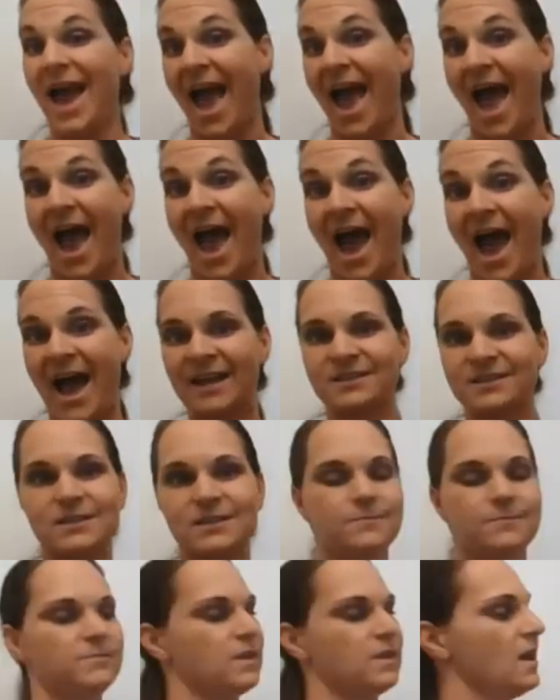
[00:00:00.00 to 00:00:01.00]
At.
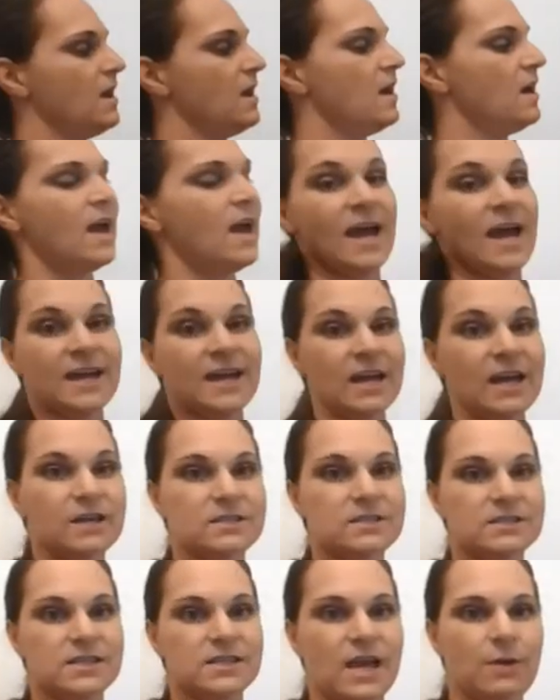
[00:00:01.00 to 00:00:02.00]
And I could
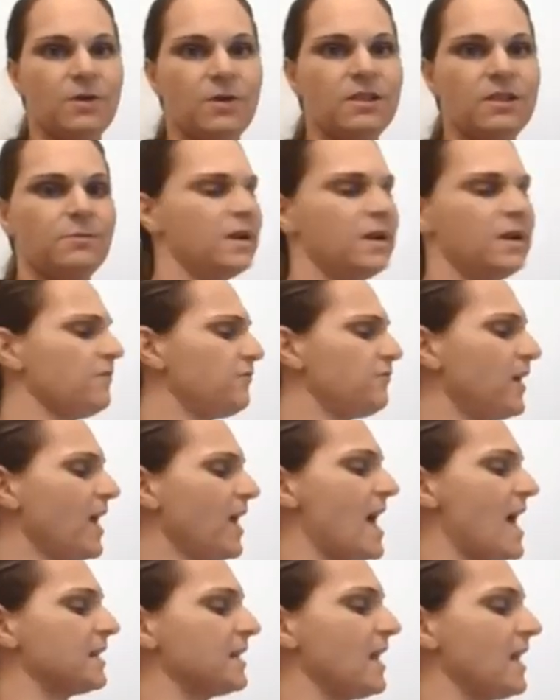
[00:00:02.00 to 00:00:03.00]
say, well, what if we
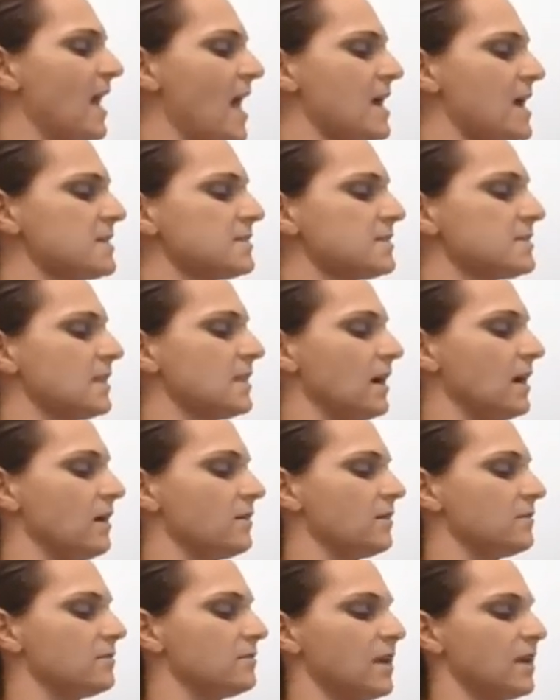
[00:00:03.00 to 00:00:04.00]
add an S
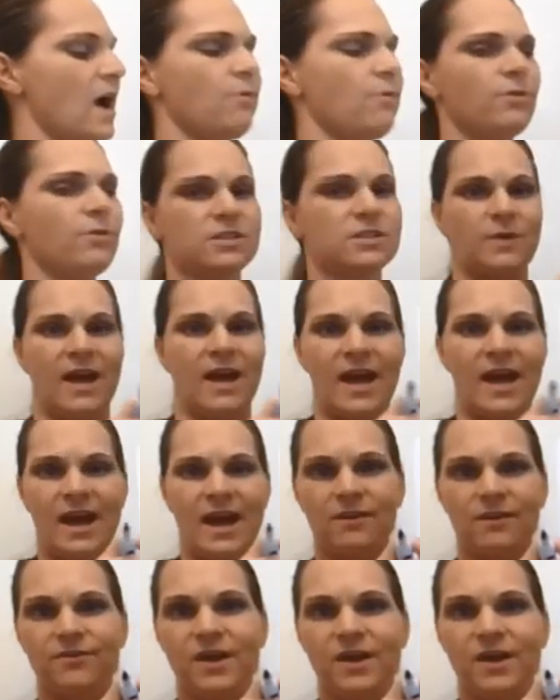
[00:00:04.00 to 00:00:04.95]
there? Now what do I have?